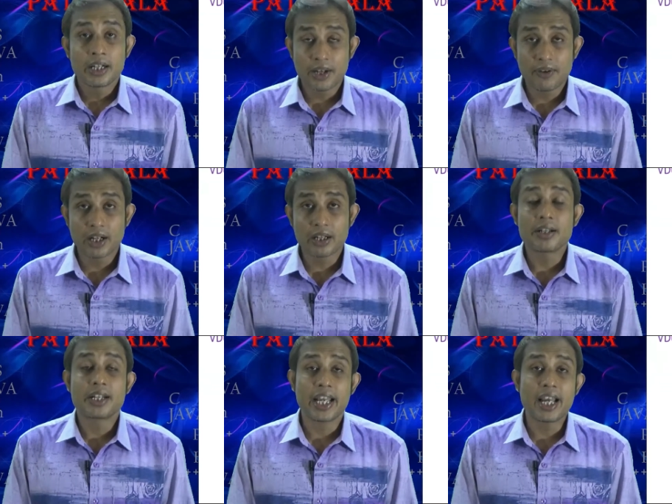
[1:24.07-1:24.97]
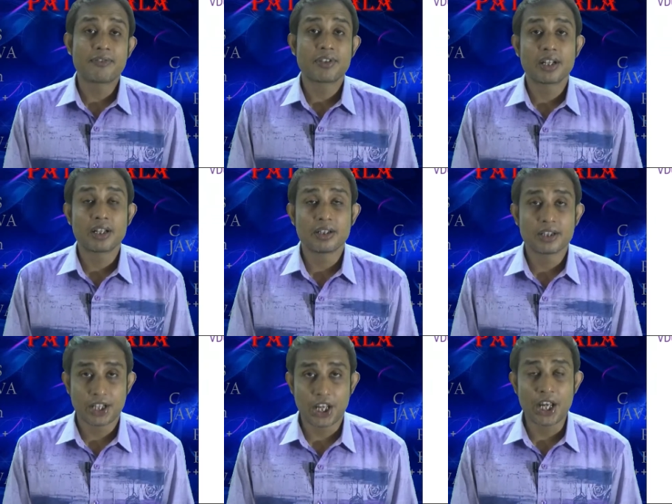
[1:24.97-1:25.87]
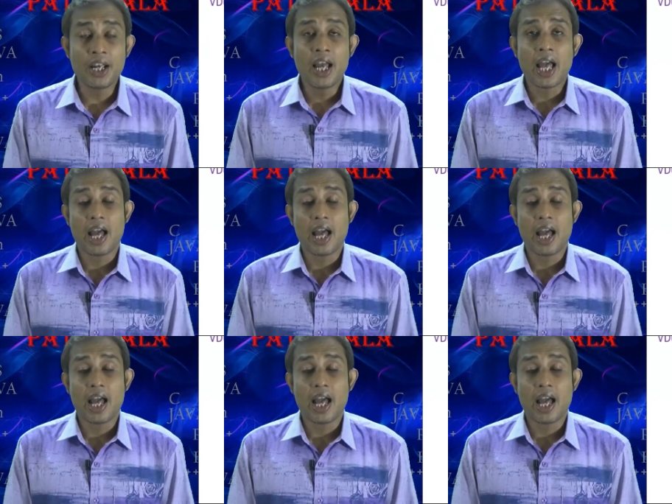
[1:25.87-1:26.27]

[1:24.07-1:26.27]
developed day after day,